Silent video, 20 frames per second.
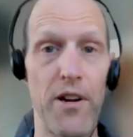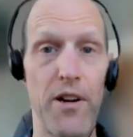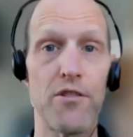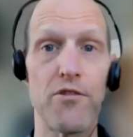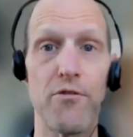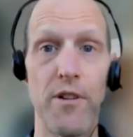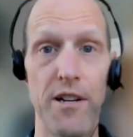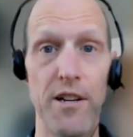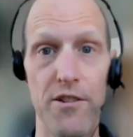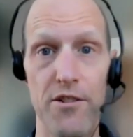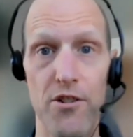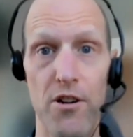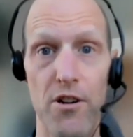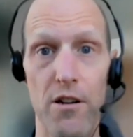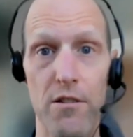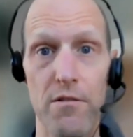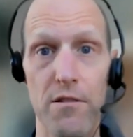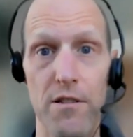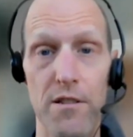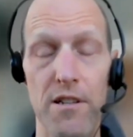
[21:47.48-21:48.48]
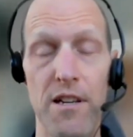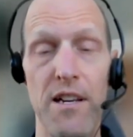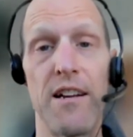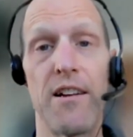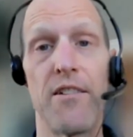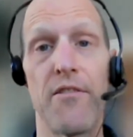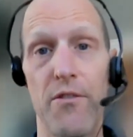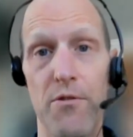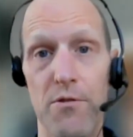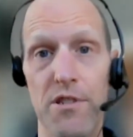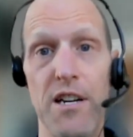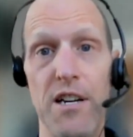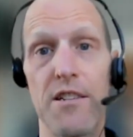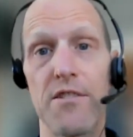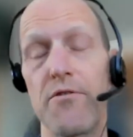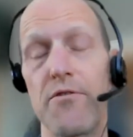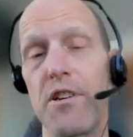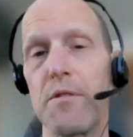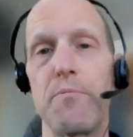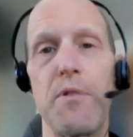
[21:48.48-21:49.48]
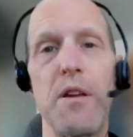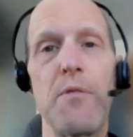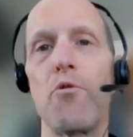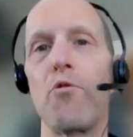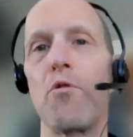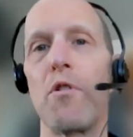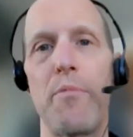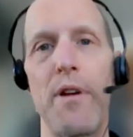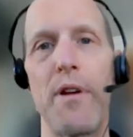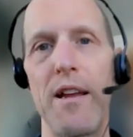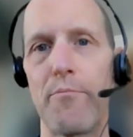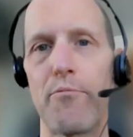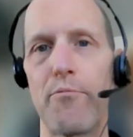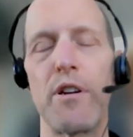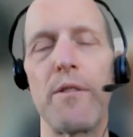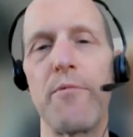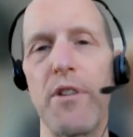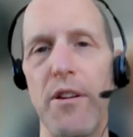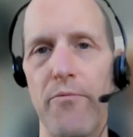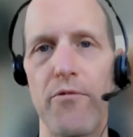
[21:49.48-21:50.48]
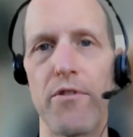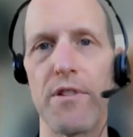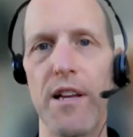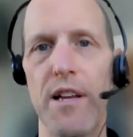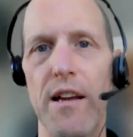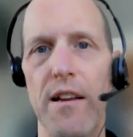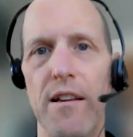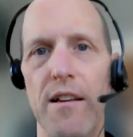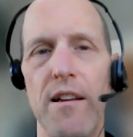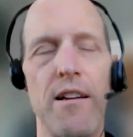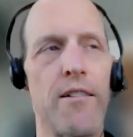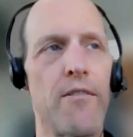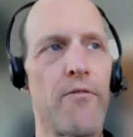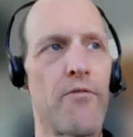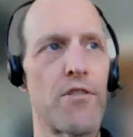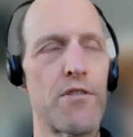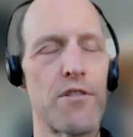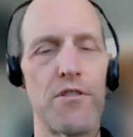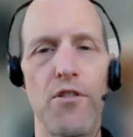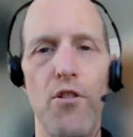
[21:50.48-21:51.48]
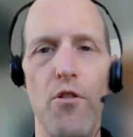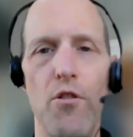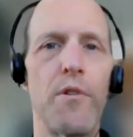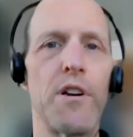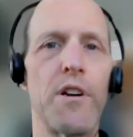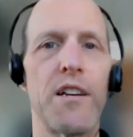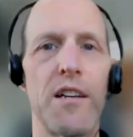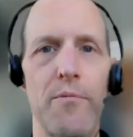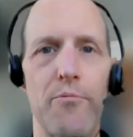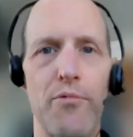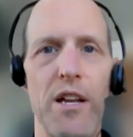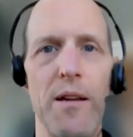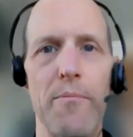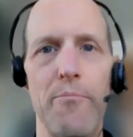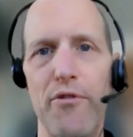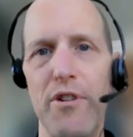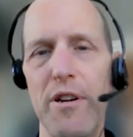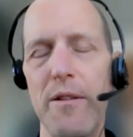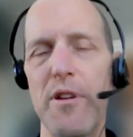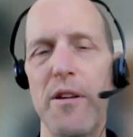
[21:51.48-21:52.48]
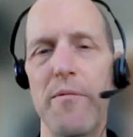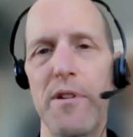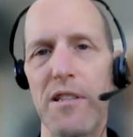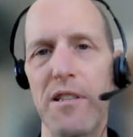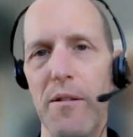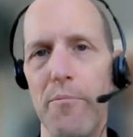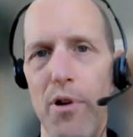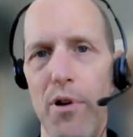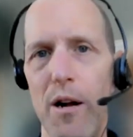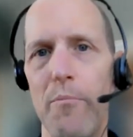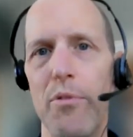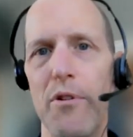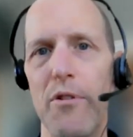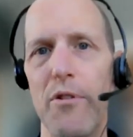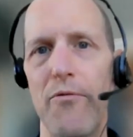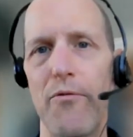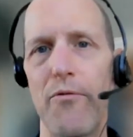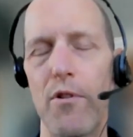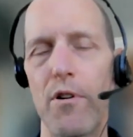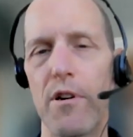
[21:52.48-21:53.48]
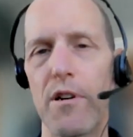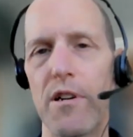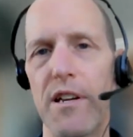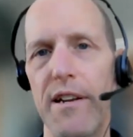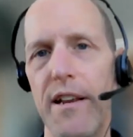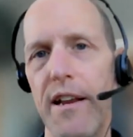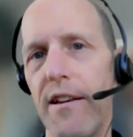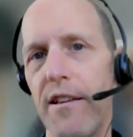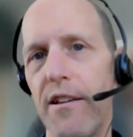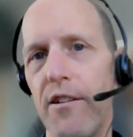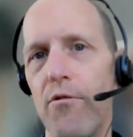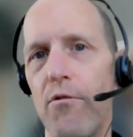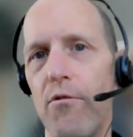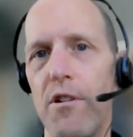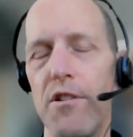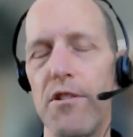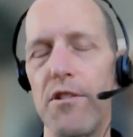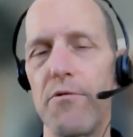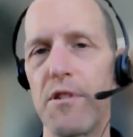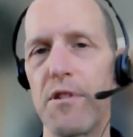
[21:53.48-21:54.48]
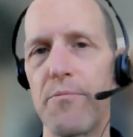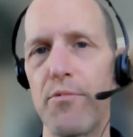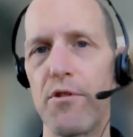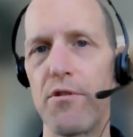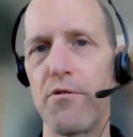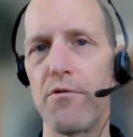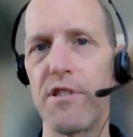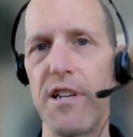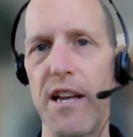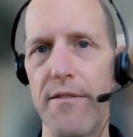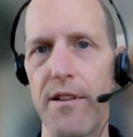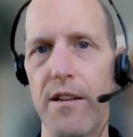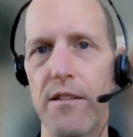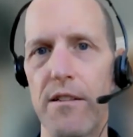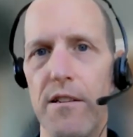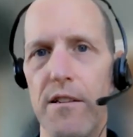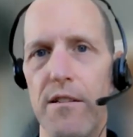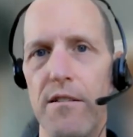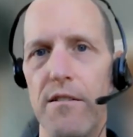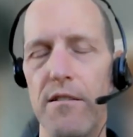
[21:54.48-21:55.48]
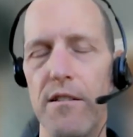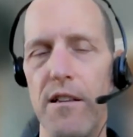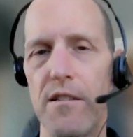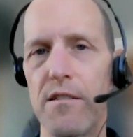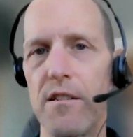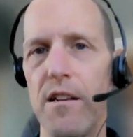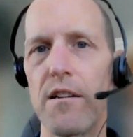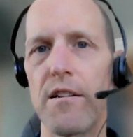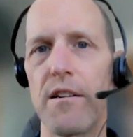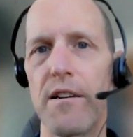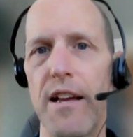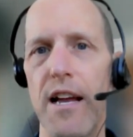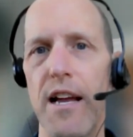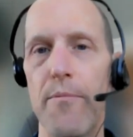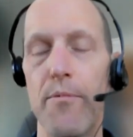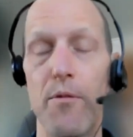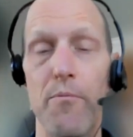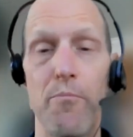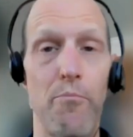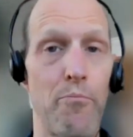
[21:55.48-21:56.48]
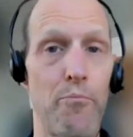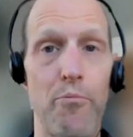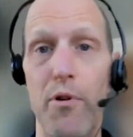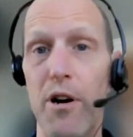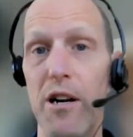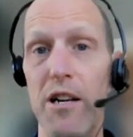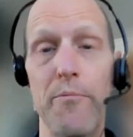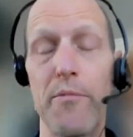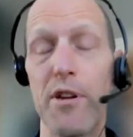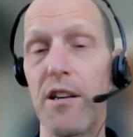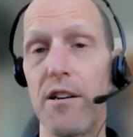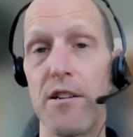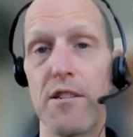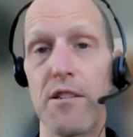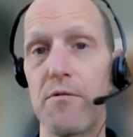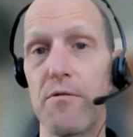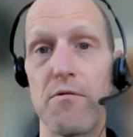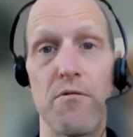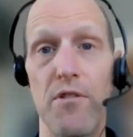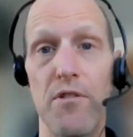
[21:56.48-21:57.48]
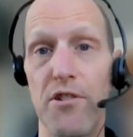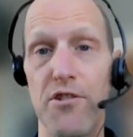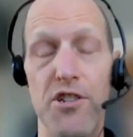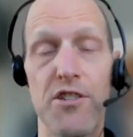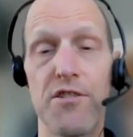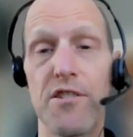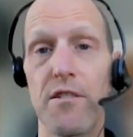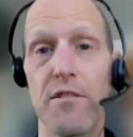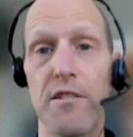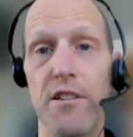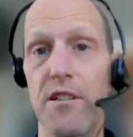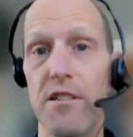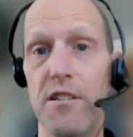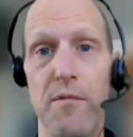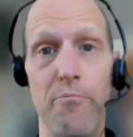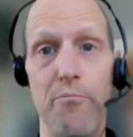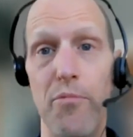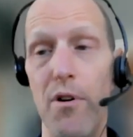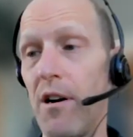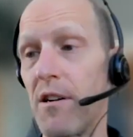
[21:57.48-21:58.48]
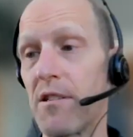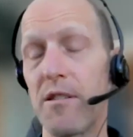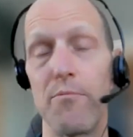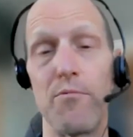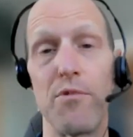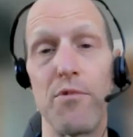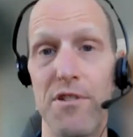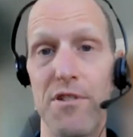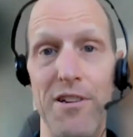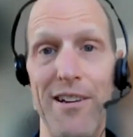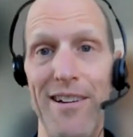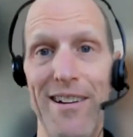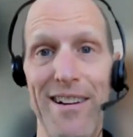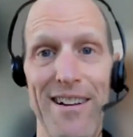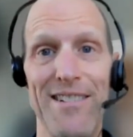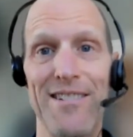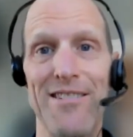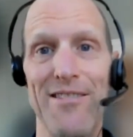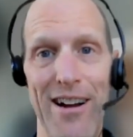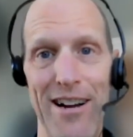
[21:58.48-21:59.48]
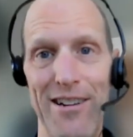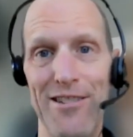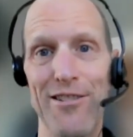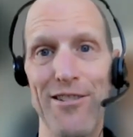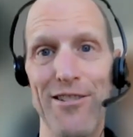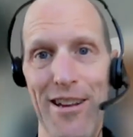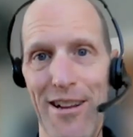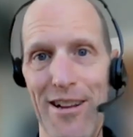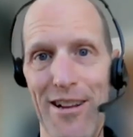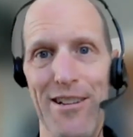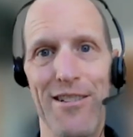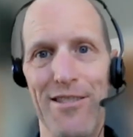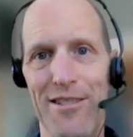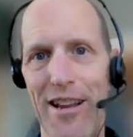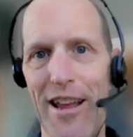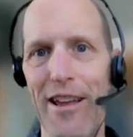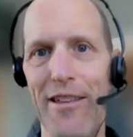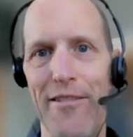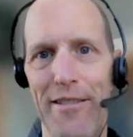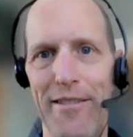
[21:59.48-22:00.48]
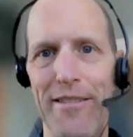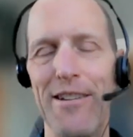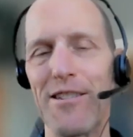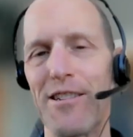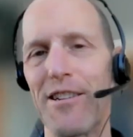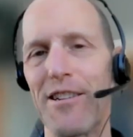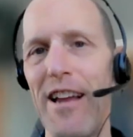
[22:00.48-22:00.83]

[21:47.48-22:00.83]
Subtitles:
trade chocolate, those kinds of things, people will pay a premium for that. There's nobody going to pay a premium at the pump for Canadian oil that was produced ethically. That's not going to happen. Partly because logistically it's impossible to actually say that this